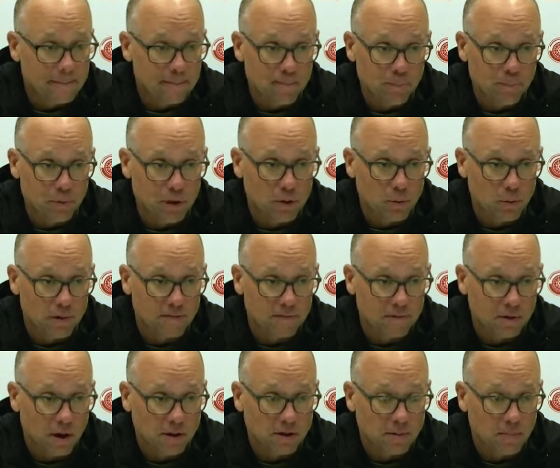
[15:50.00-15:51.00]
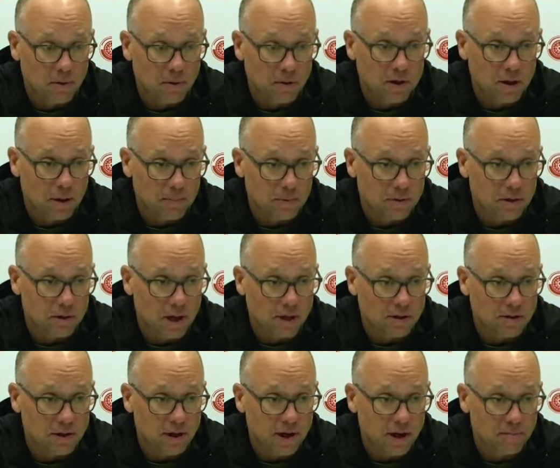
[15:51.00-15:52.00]
We've talked about a couple of
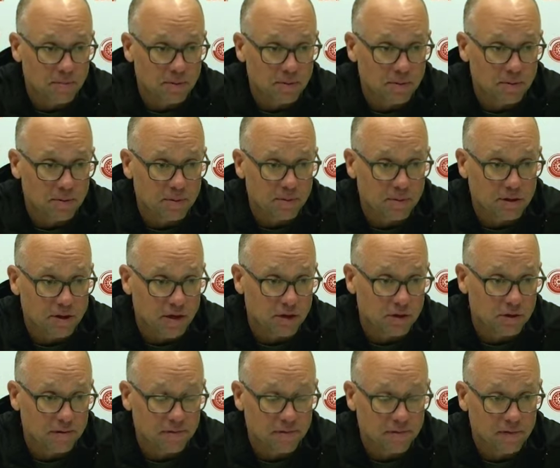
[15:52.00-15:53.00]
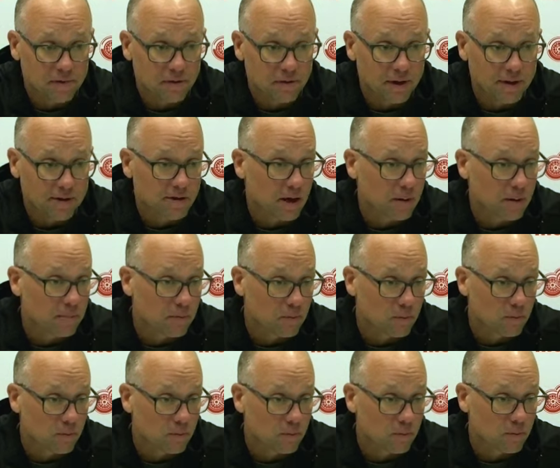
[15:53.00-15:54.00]
guys that have potential to fill that type of
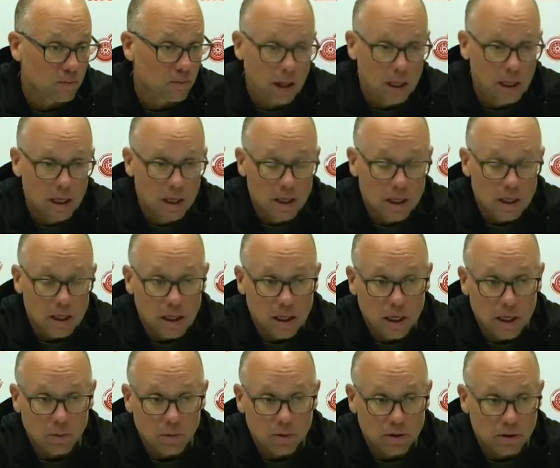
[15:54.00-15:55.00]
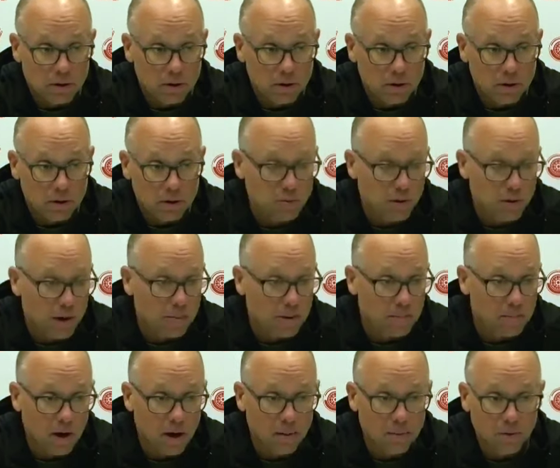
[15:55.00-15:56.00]
role with a Lucas Raymond, a
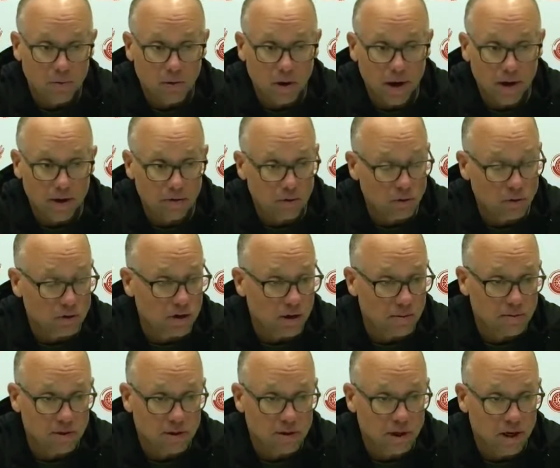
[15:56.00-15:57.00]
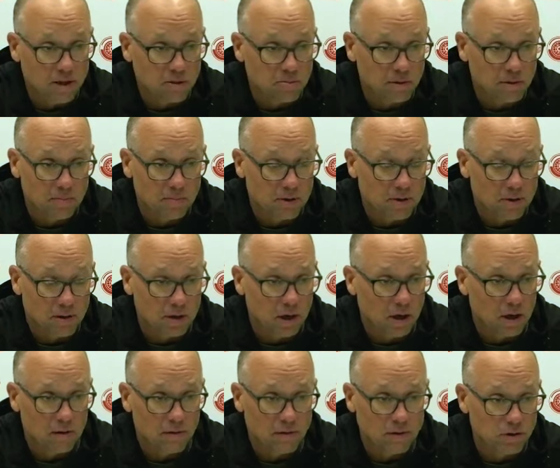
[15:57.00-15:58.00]
Bobby Ryan, those types of guys. But they're
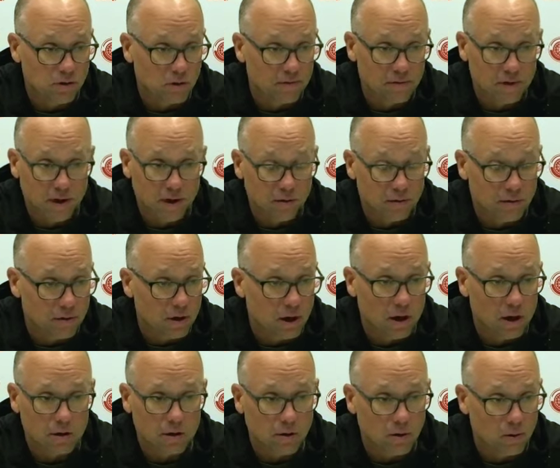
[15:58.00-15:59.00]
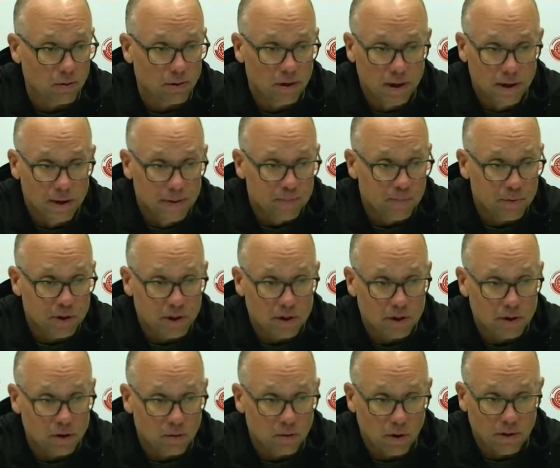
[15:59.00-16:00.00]
not a Joe Valeno. They're not alone. Now,
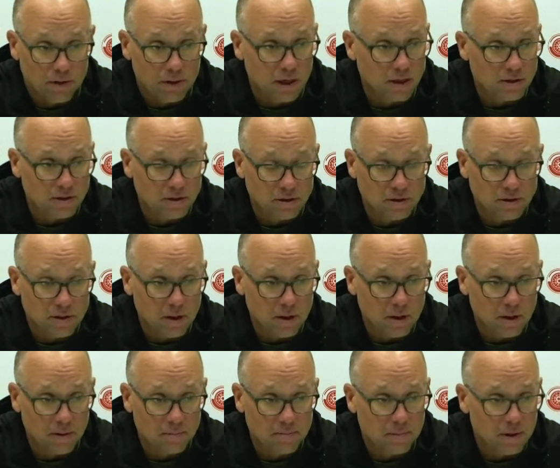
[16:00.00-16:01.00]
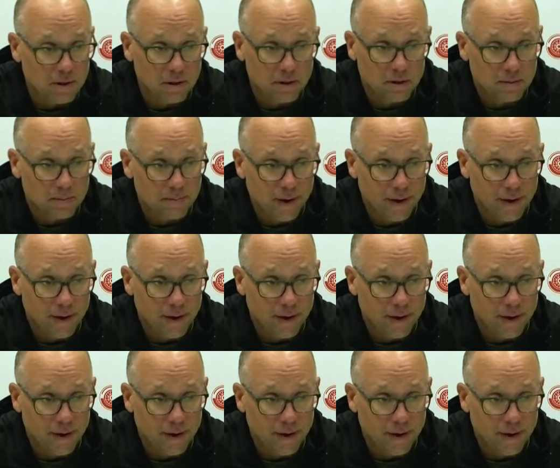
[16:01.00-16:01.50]
you know, other guys can step up bigger.